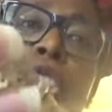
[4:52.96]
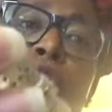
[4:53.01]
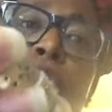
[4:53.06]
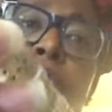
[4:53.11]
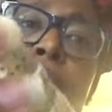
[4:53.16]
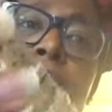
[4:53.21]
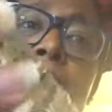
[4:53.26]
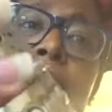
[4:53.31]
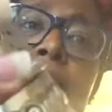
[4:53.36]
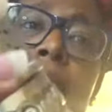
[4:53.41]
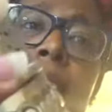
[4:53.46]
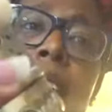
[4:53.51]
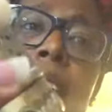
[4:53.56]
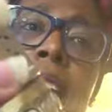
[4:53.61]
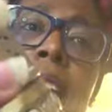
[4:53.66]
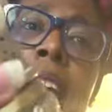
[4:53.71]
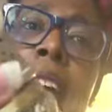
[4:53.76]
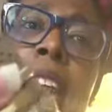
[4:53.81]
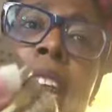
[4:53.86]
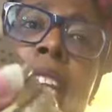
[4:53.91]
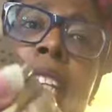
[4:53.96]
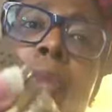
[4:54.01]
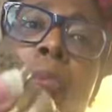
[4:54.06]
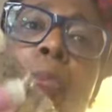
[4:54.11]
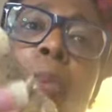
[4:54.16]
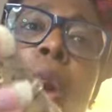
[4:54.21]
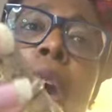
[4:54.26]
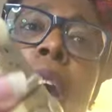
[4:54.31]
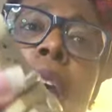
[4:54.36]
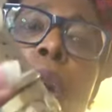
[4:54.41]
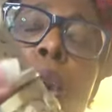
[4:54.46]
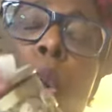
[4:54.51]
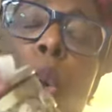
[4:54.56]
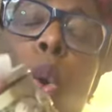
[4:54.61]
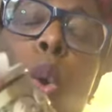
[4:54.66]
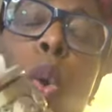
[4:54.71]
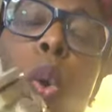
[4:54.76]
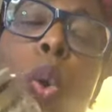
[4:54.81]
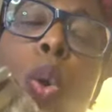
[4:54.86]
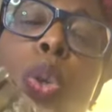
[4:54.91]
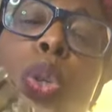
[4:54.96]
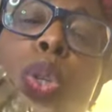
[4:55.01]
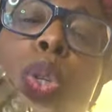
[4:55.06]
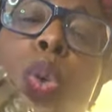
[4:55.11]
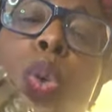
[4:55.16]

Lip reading: chased, and it's by Horse